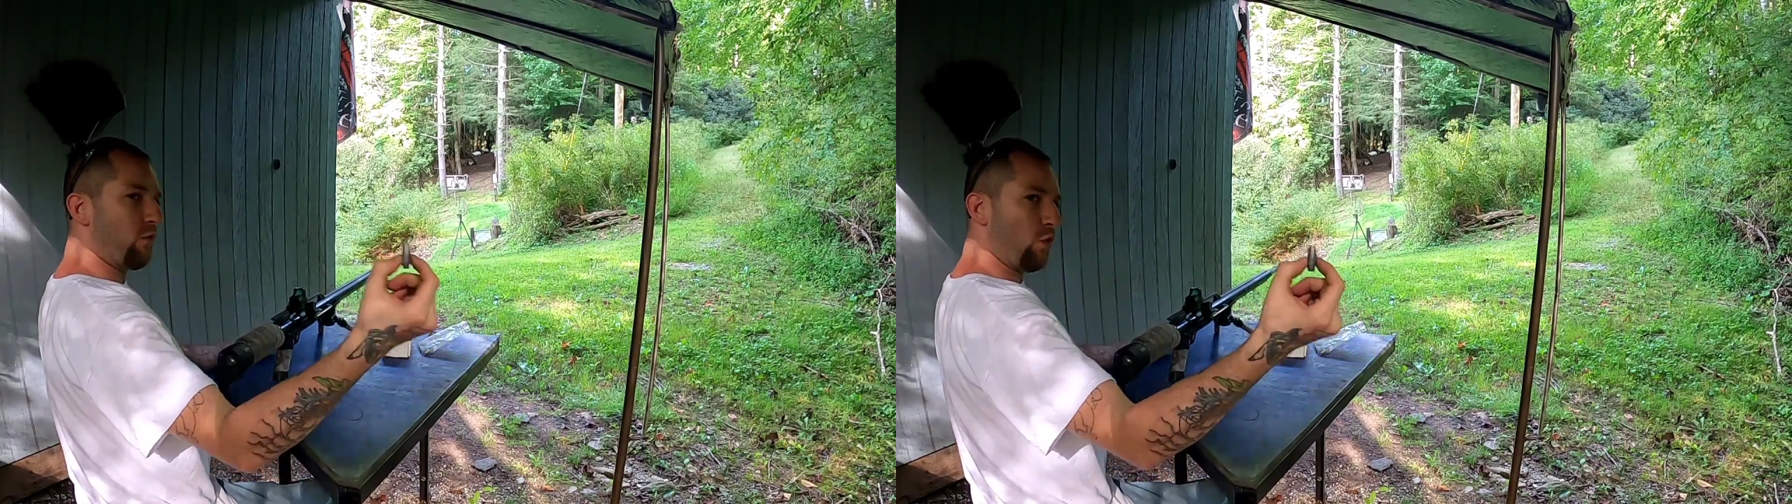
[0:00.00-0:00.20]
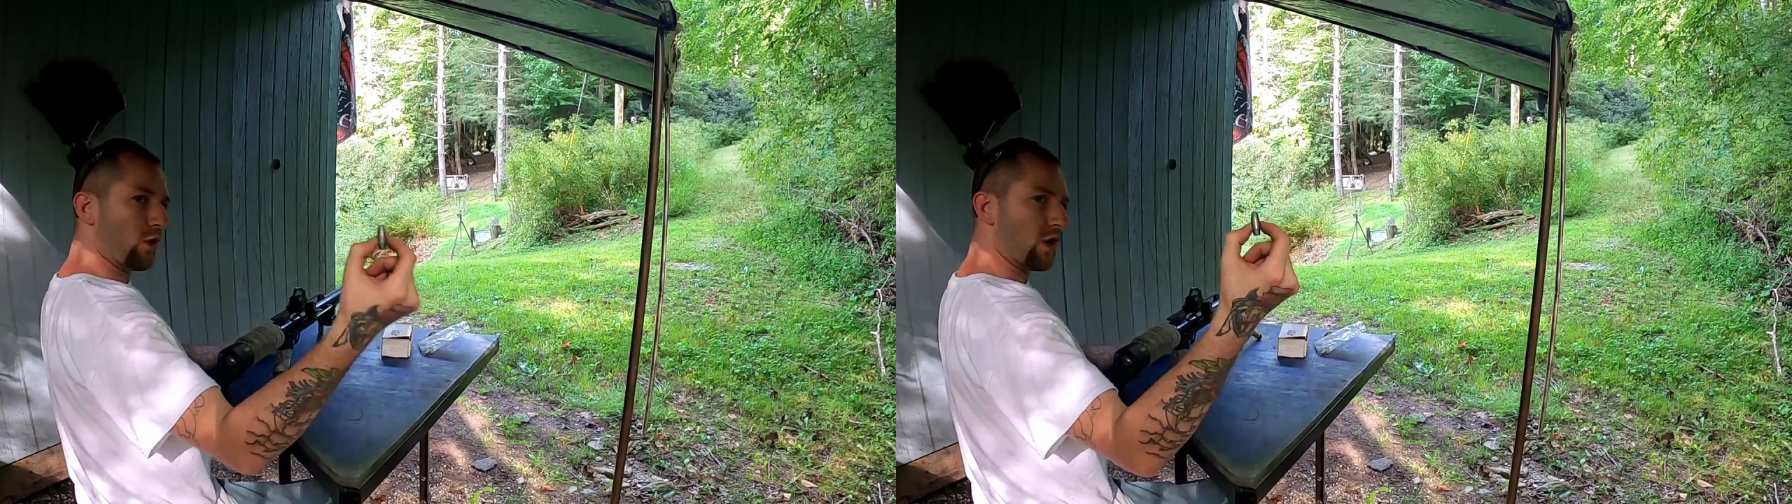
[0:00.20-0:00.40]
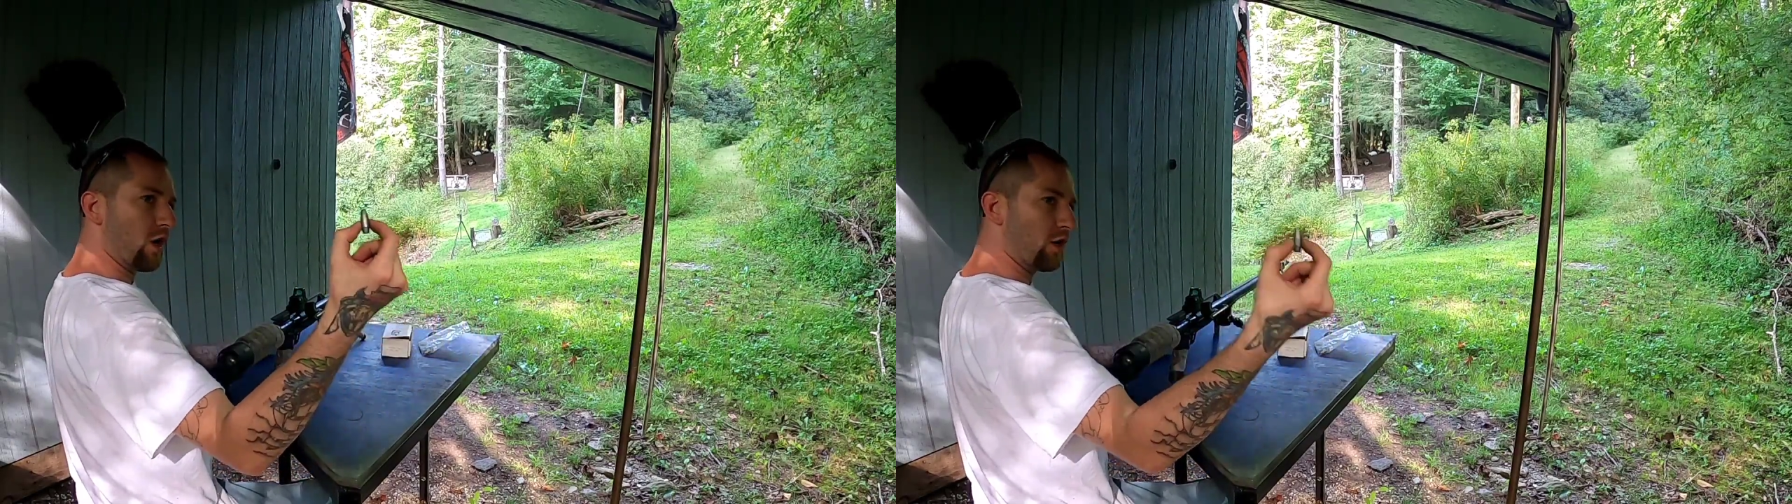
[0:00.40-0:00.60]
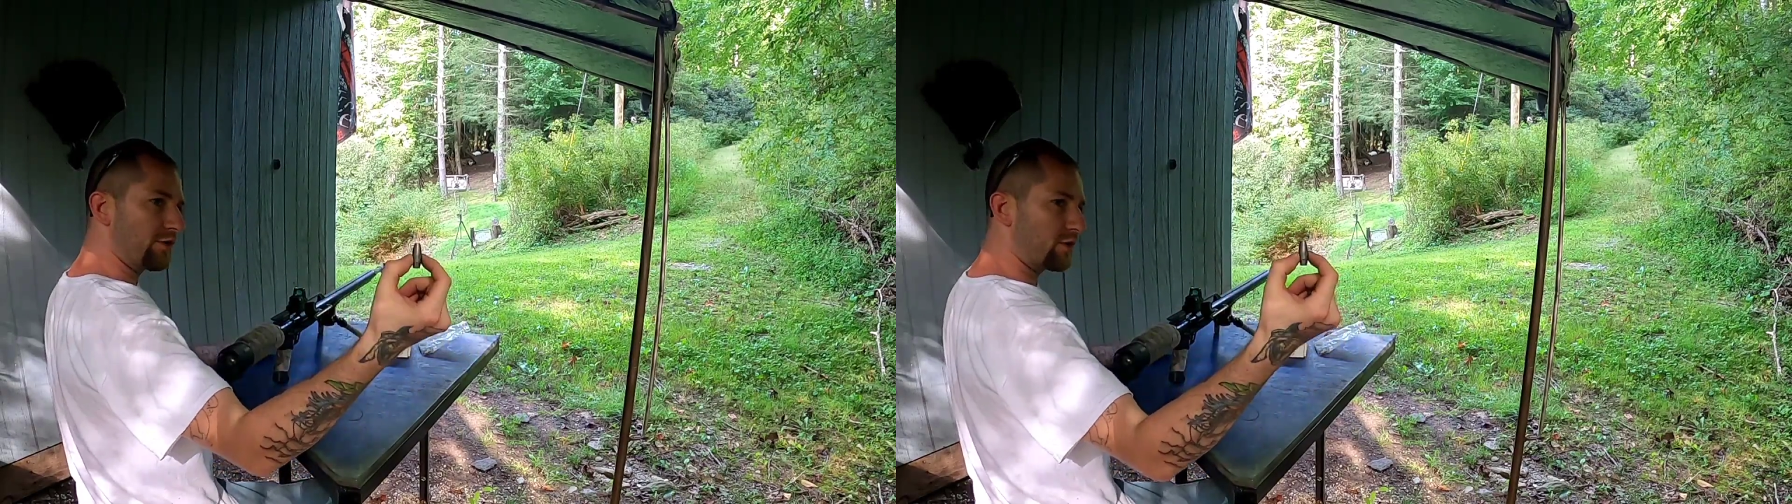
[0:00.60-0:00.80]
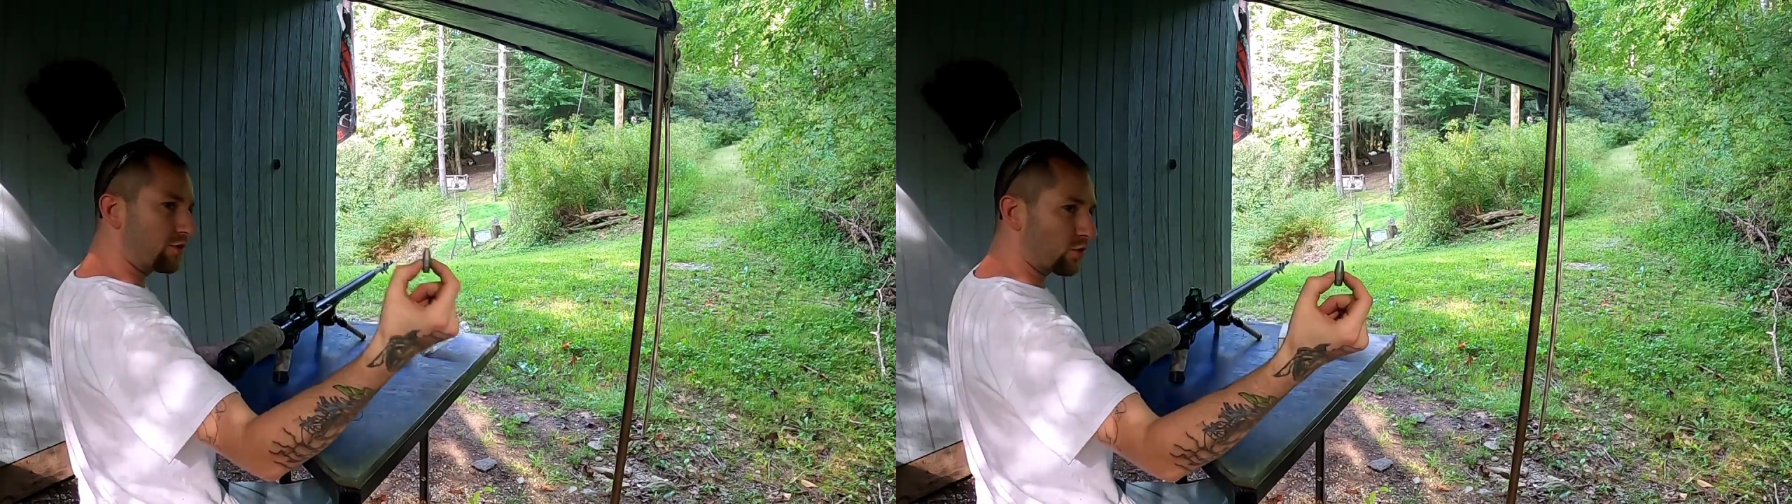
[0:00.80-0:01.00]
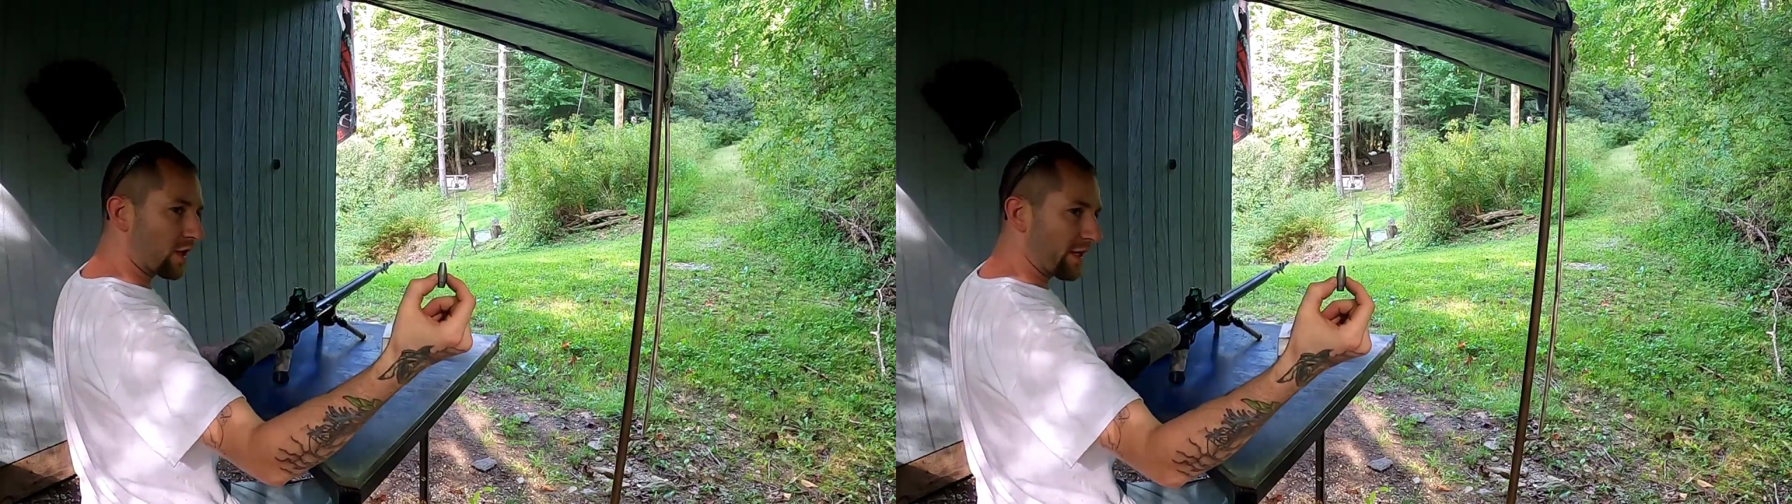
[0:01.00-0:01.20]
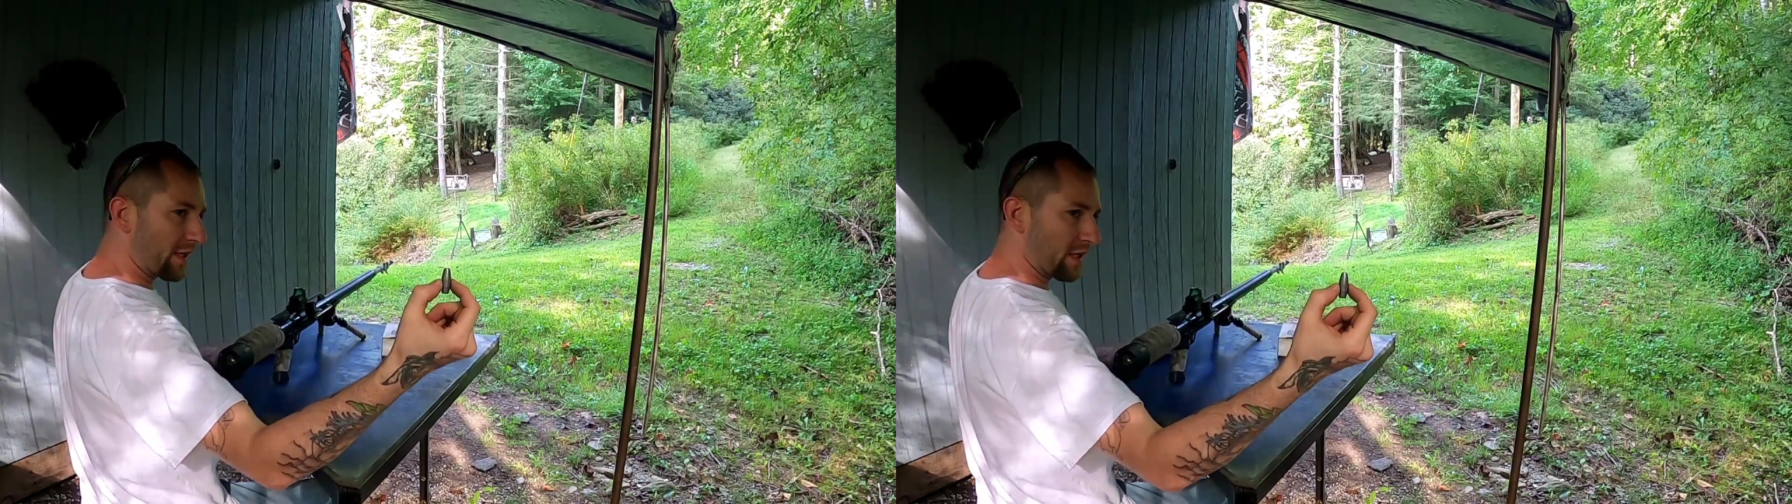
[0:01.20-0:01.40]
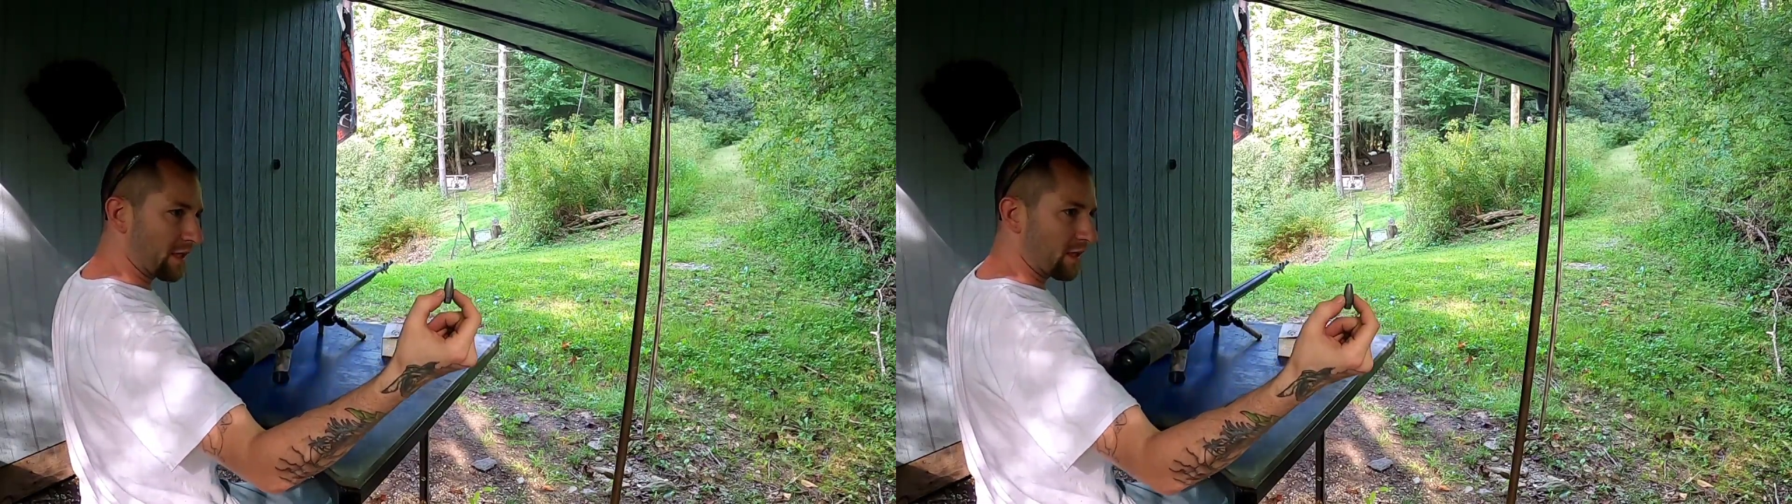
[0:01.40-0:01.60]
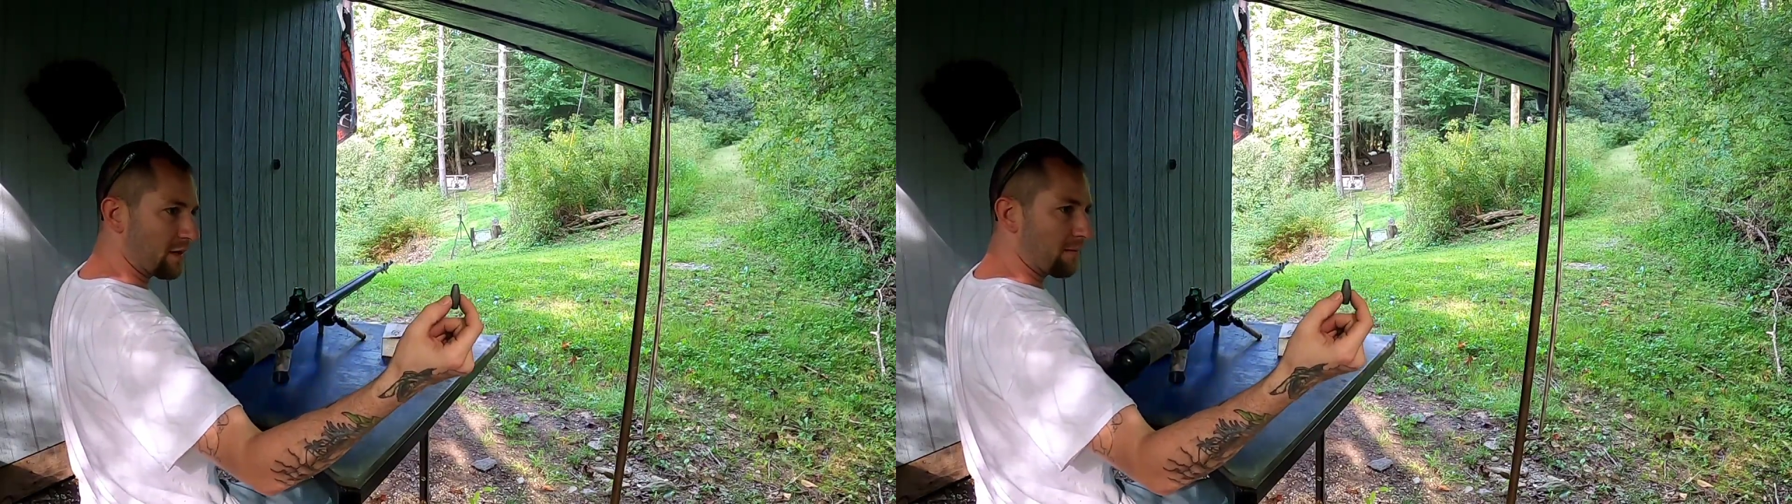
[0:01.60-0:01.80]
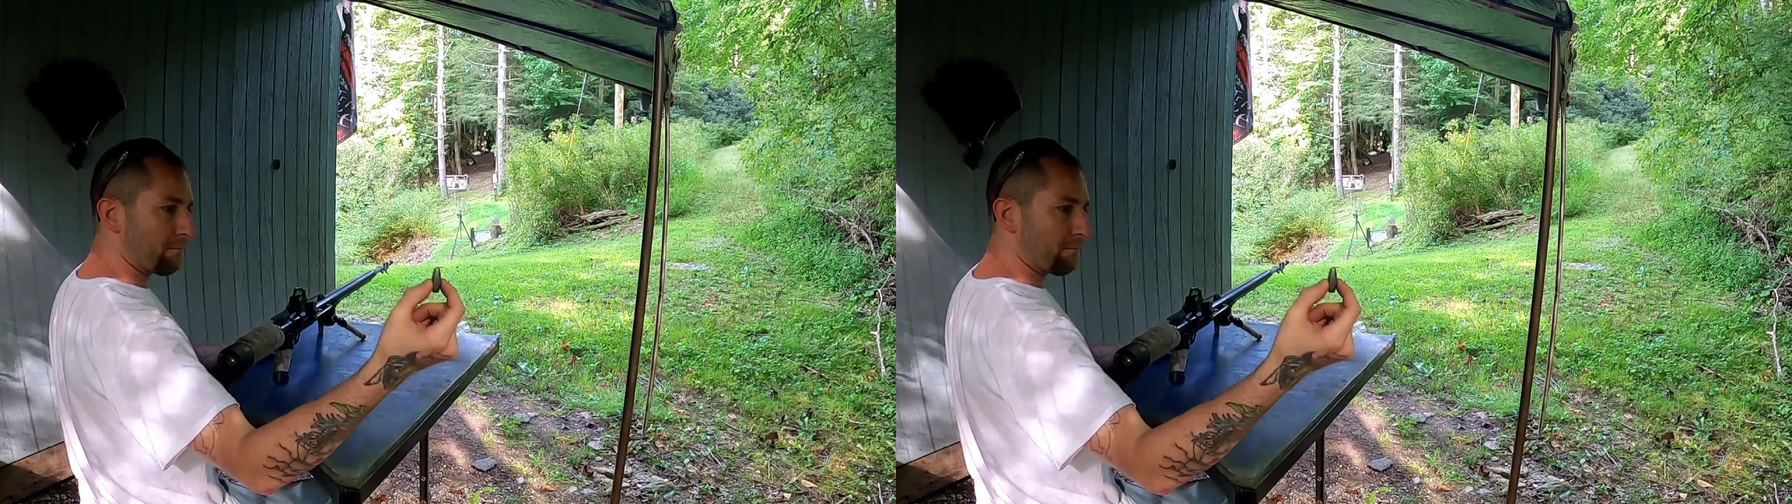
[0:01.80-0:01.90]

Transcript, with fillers: 400 grain